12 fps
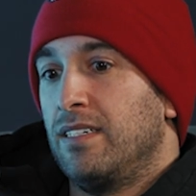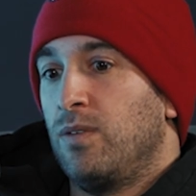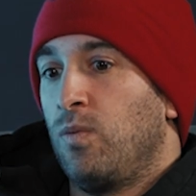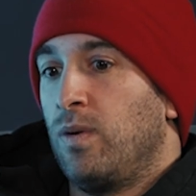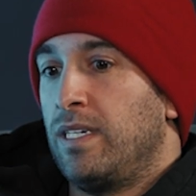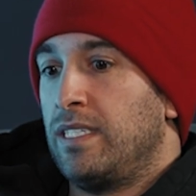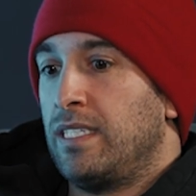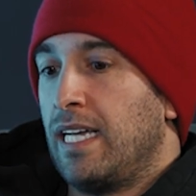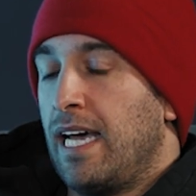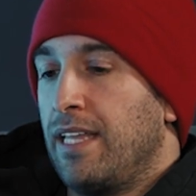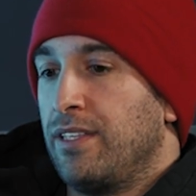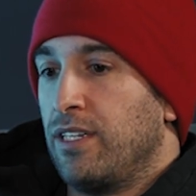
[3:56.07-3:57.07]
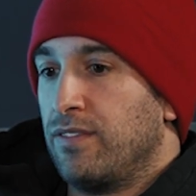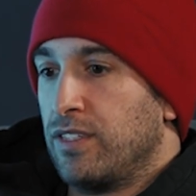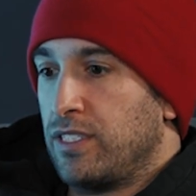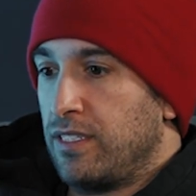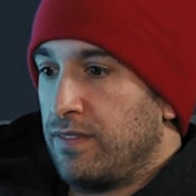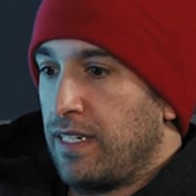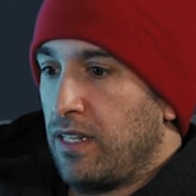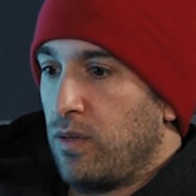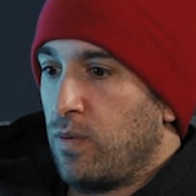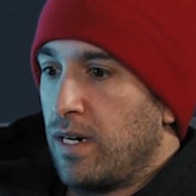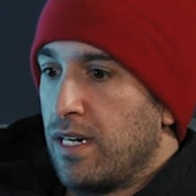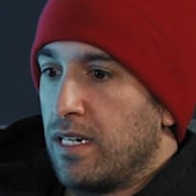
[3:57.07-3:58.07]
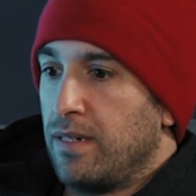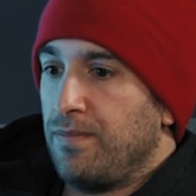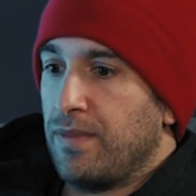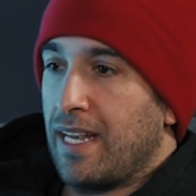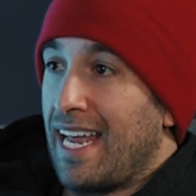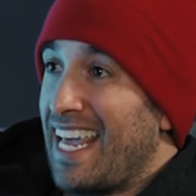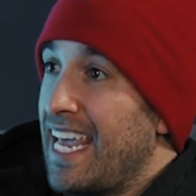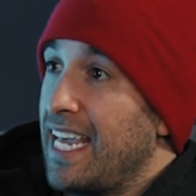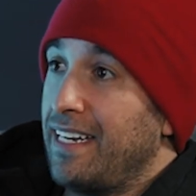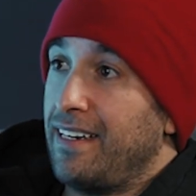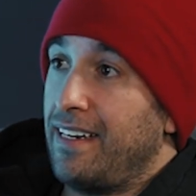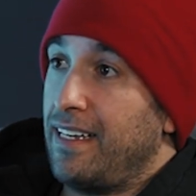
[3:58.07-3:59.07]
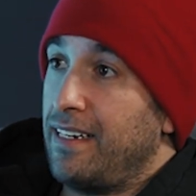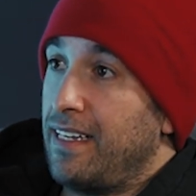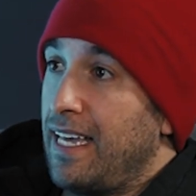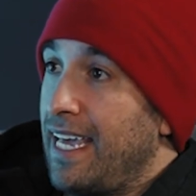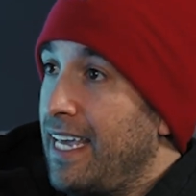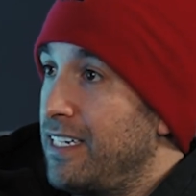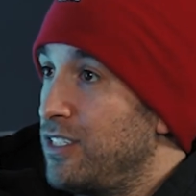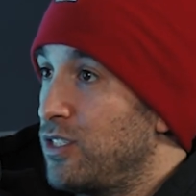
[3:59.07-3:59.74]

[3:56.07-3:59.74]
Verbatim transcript: was at the University of Delaware and I hated it. I hated